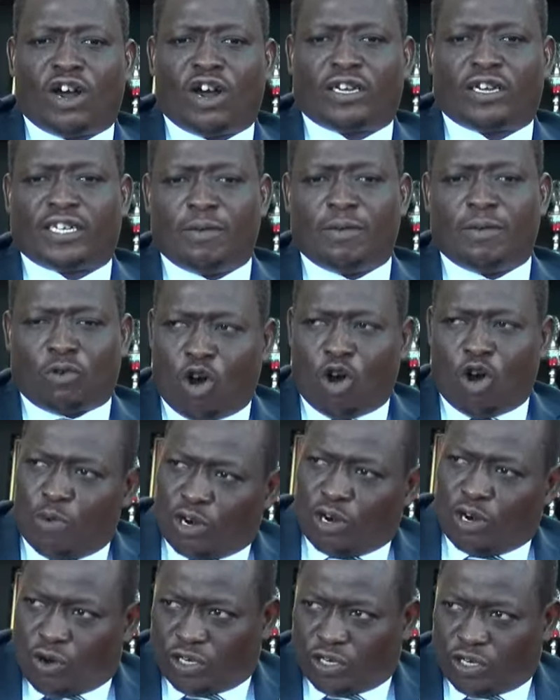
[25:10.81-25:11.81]
some common
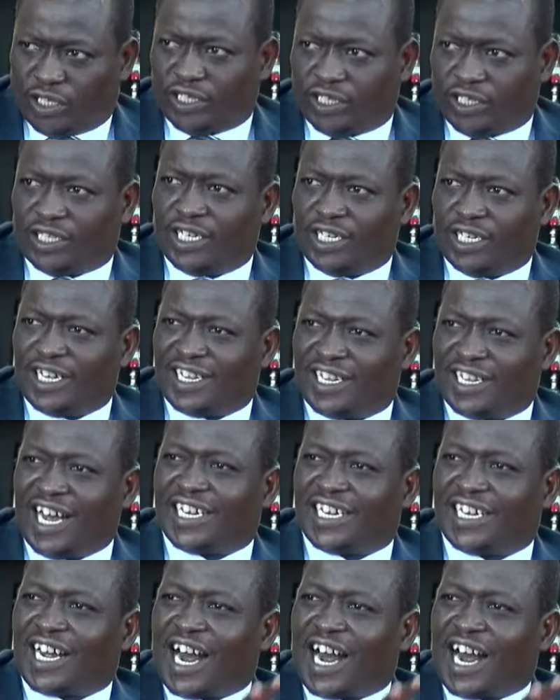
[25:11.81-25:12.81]
courses that
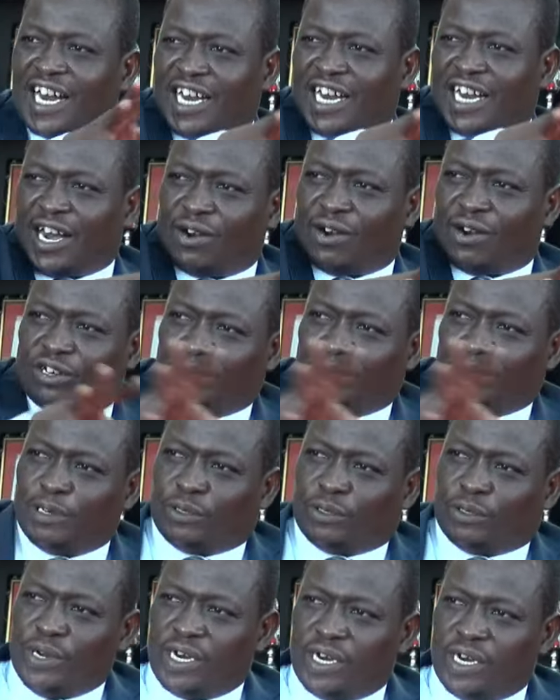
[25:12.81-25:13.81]
are cut across
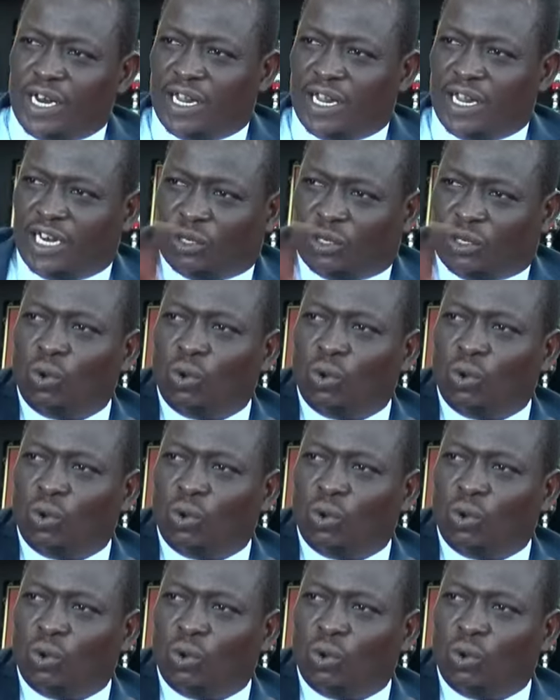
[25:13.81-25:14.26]
between the two.